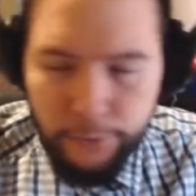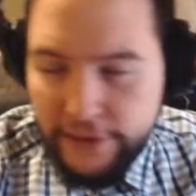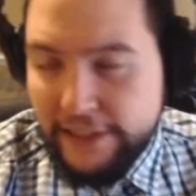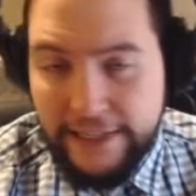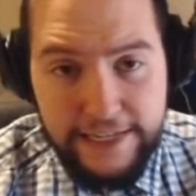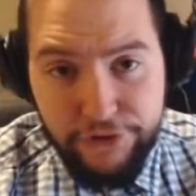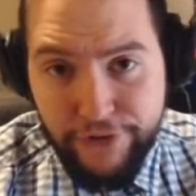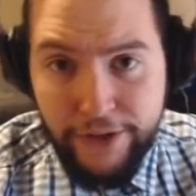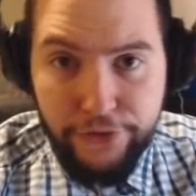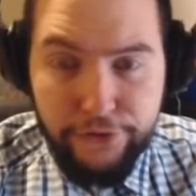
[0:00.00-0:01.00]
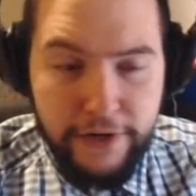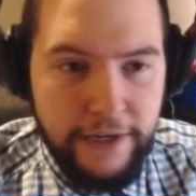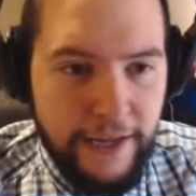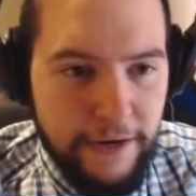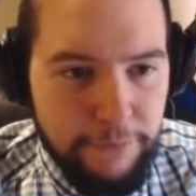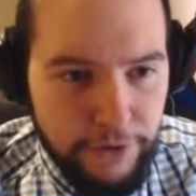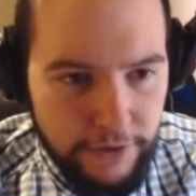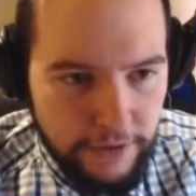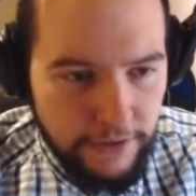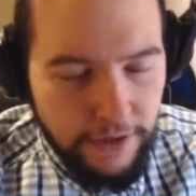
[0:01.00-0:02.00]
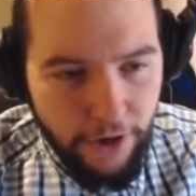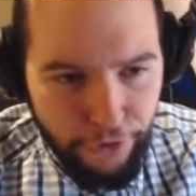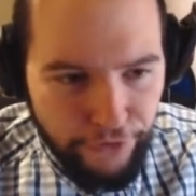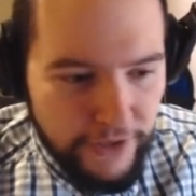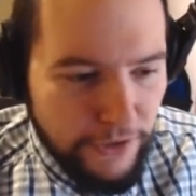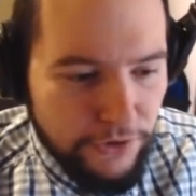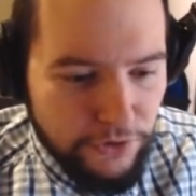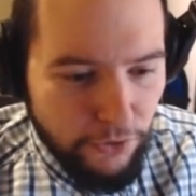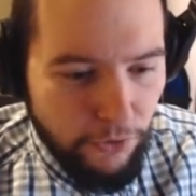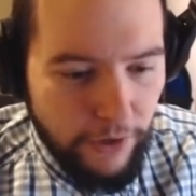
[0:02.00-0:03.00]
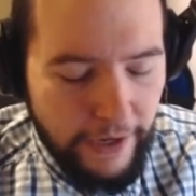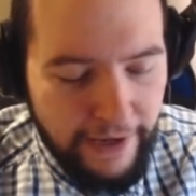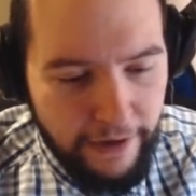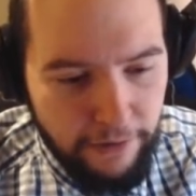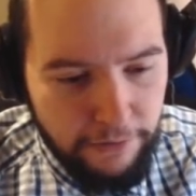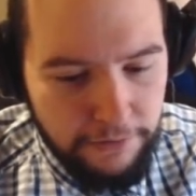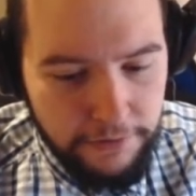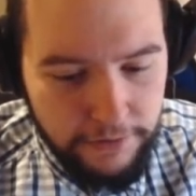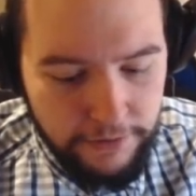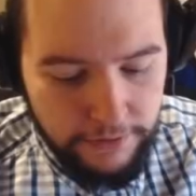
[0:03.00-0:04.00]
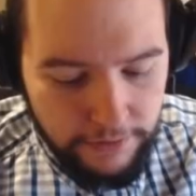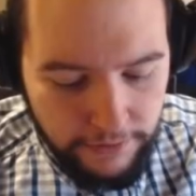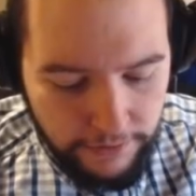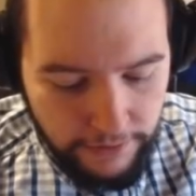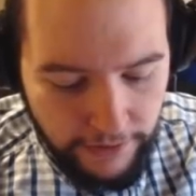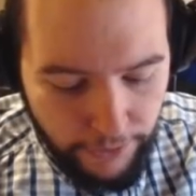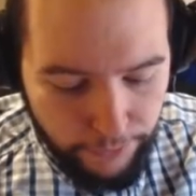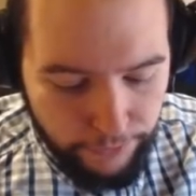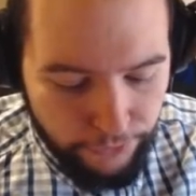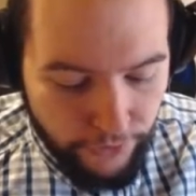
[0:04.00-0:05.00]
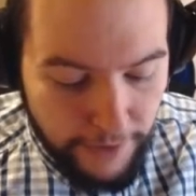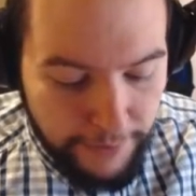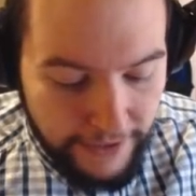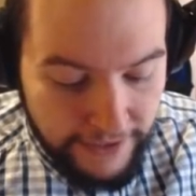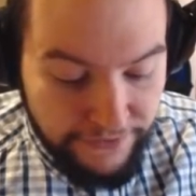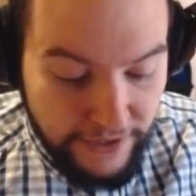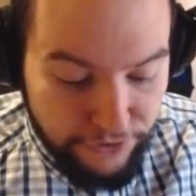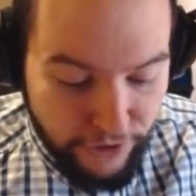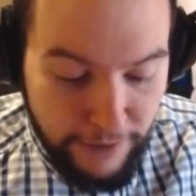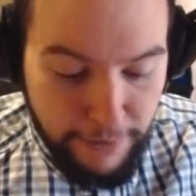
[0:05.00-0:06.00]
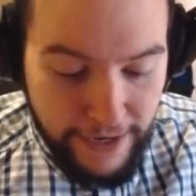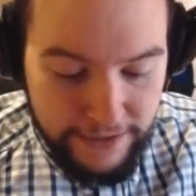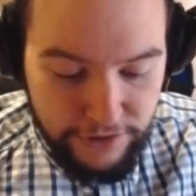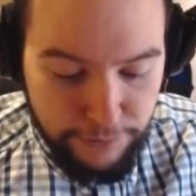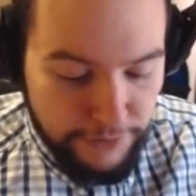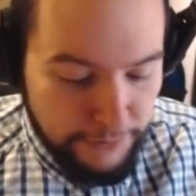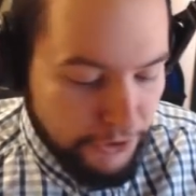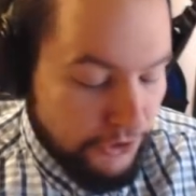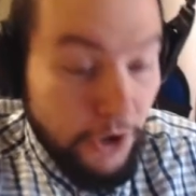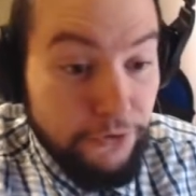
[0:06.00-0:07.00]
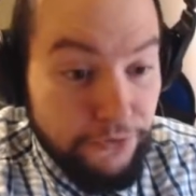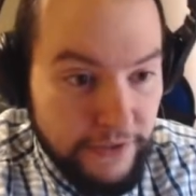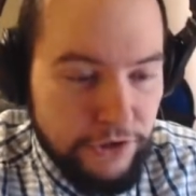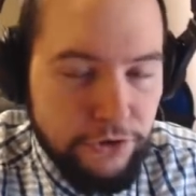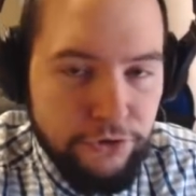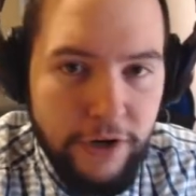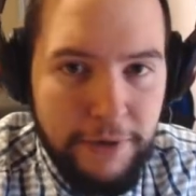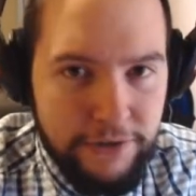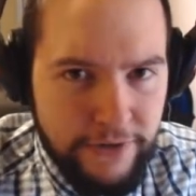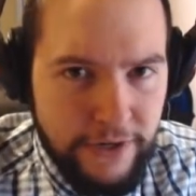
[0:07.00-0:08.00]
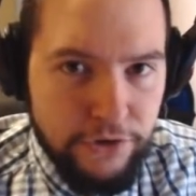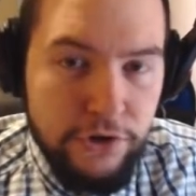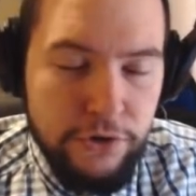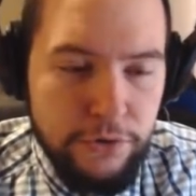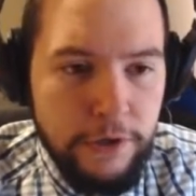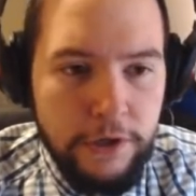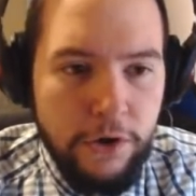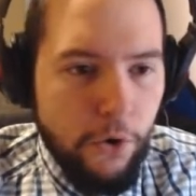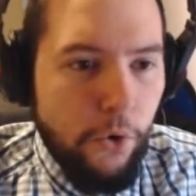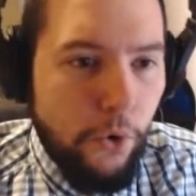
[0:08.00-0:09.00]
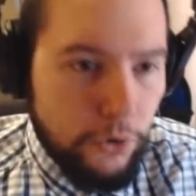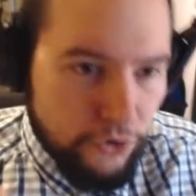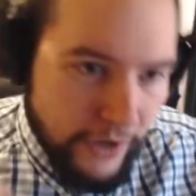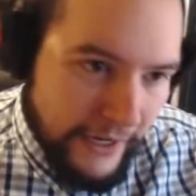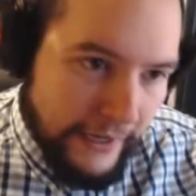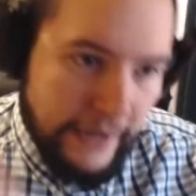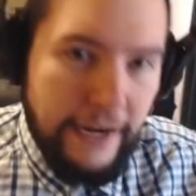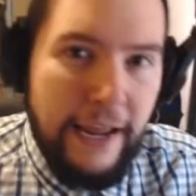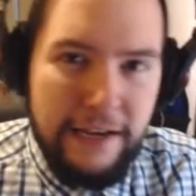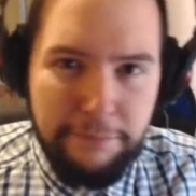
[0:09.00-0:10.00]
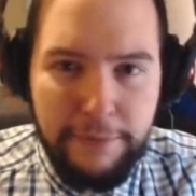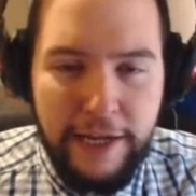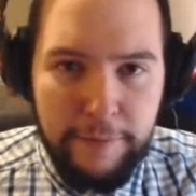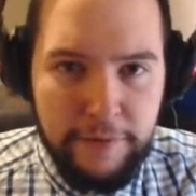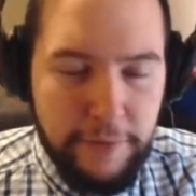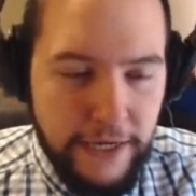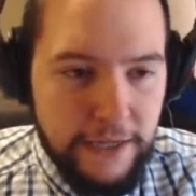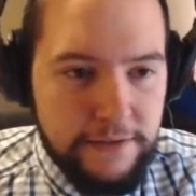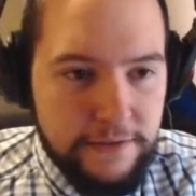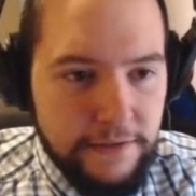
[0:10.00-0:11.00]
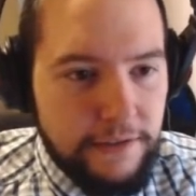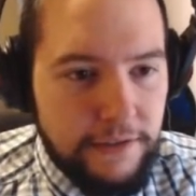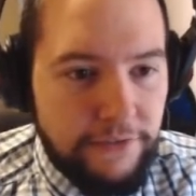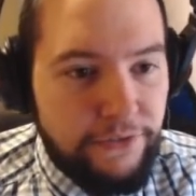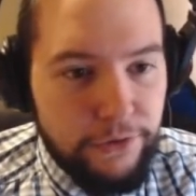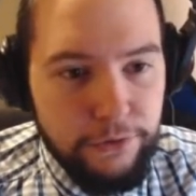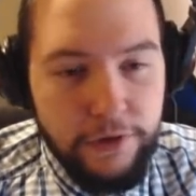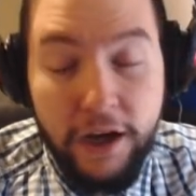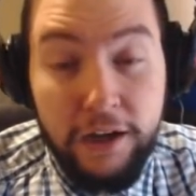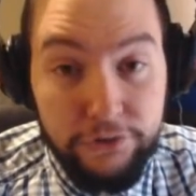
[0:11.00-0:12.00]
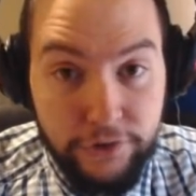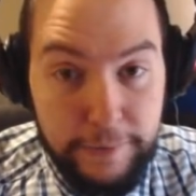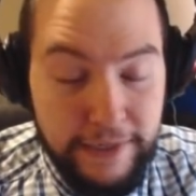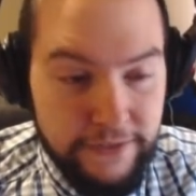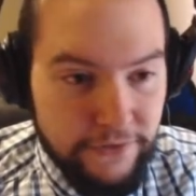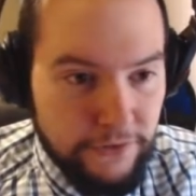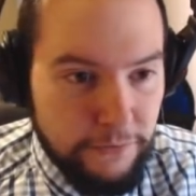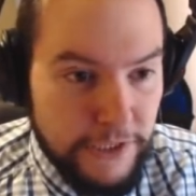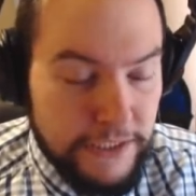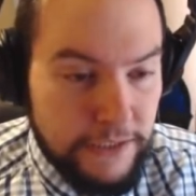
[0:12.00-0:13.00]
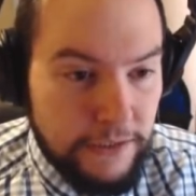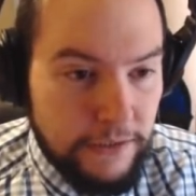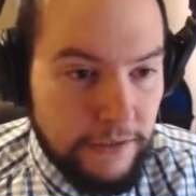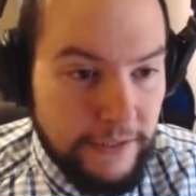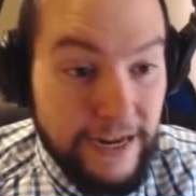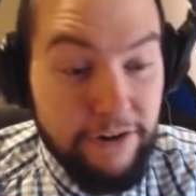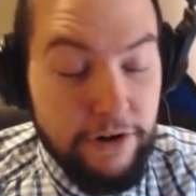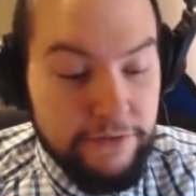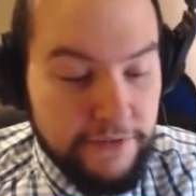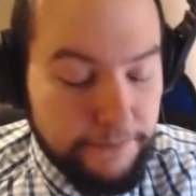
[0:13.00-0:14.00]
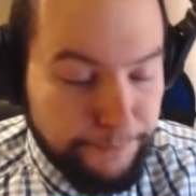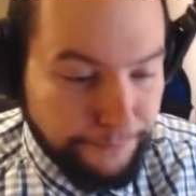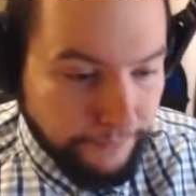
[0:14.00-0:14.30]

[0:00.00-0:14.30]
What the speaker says: We didn't get to round 3 again, but hopefully you saw how, you know, if you get dry pass, you pretty much hopefully should dry pass round 2, or try and get ahead and be able to pass. If you can't dry pass for some reason, carry over.